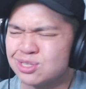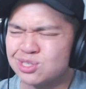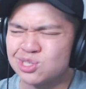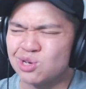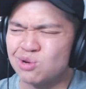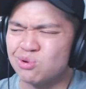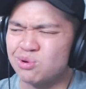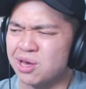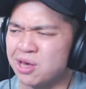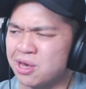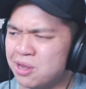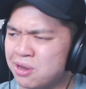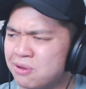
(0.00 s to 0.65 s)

So good.